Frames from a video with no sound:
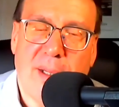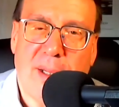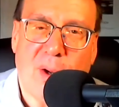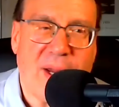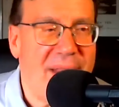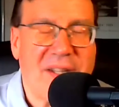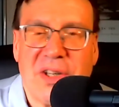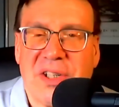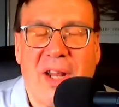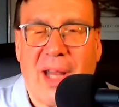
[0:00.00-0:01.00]
Okay, that's
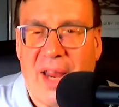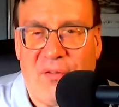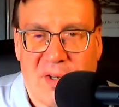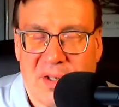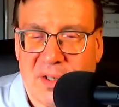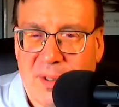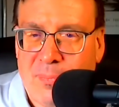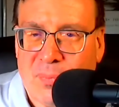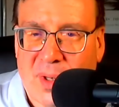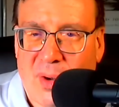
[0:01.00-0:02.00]
just how life is.
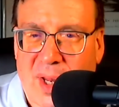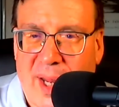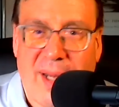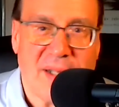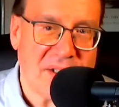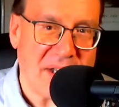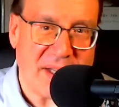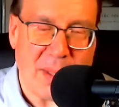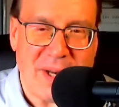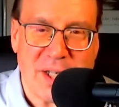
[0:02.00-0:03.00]
Okay, just like
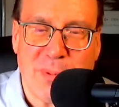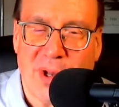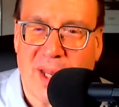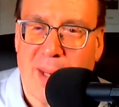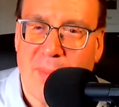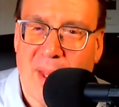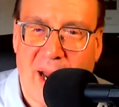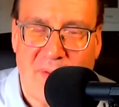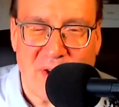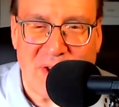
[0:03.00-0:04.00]
the baseball game.
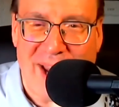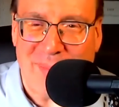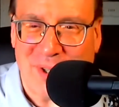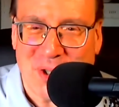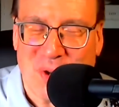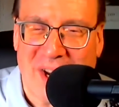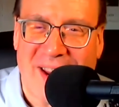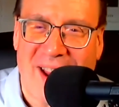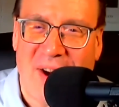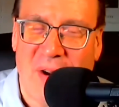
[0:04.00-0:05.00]
Every time you strike
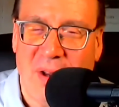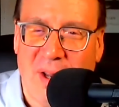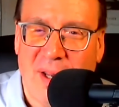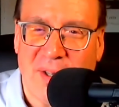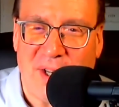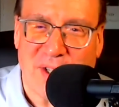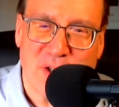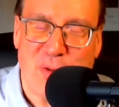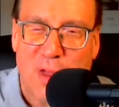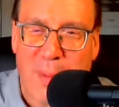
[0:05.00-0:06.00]
out, do you just
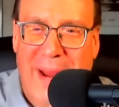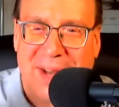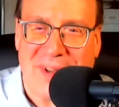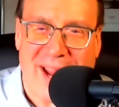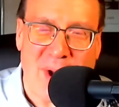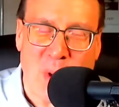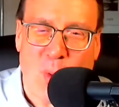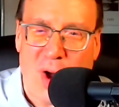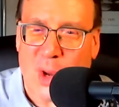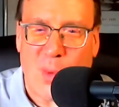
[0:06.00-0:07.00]
throw the bat down and
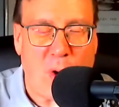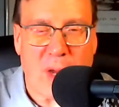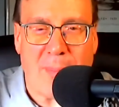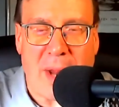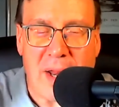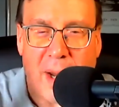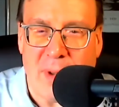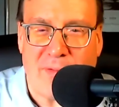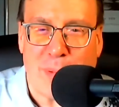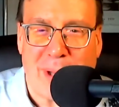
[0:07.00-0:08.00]
walk away? Okay, I'm
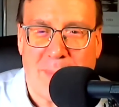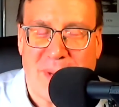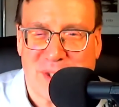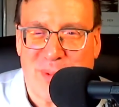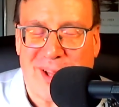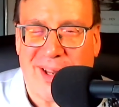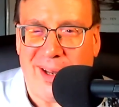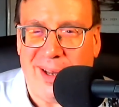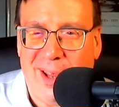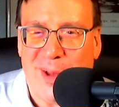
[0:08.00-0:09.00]
never playing baseball
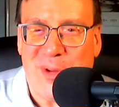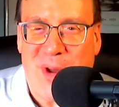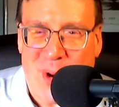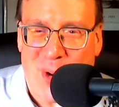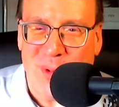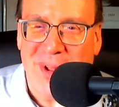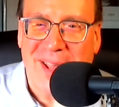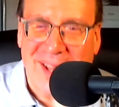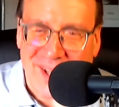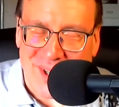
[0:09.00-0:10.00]
again. No,
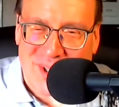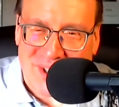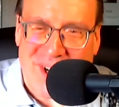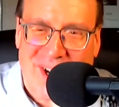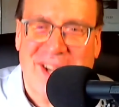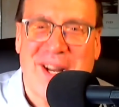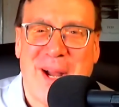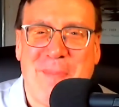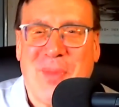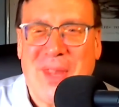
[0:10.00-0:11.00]
you just suck it
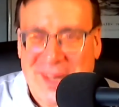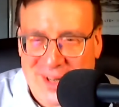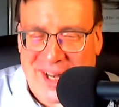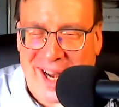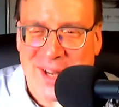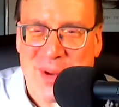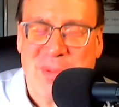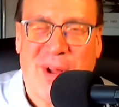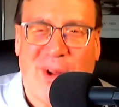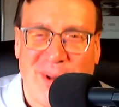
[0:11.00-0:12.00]
up. You tighten your
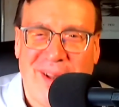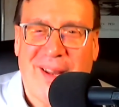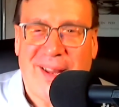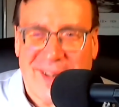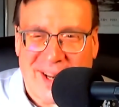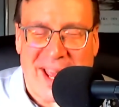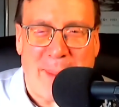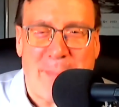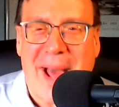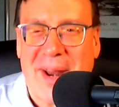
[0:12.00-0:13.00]
belt. You get
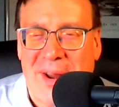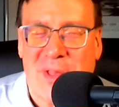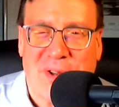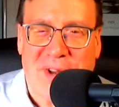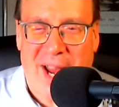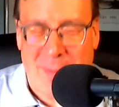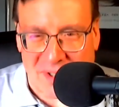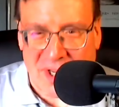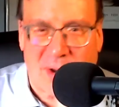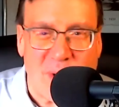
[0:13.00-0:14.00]
at bat another time.
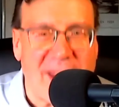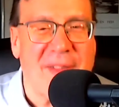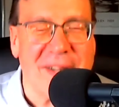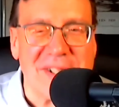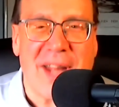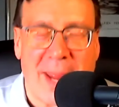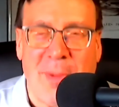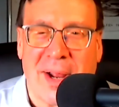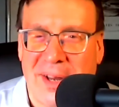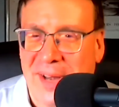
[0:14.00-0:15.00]
It's like, okay, this time
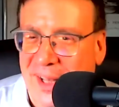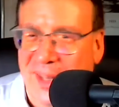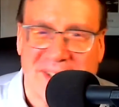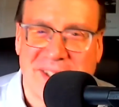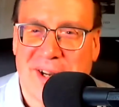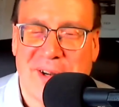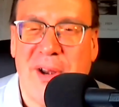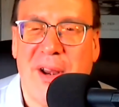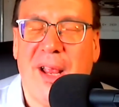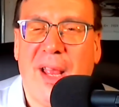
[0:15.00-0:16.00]
I'm going to nail that sucker.
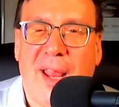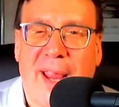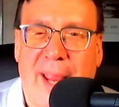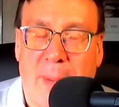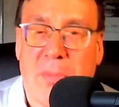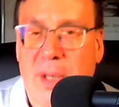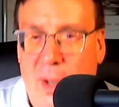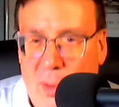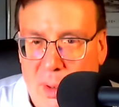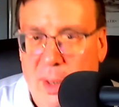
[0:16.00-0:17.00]
And,
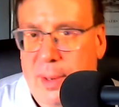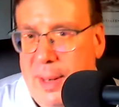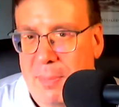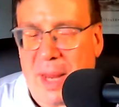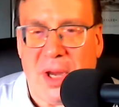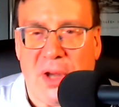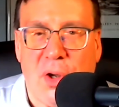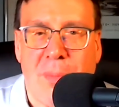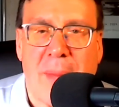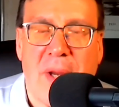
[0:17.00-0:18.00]
and maybe you
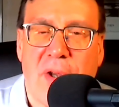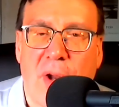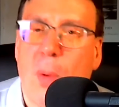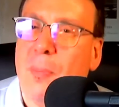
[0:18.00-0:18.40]
do, maybe you don't.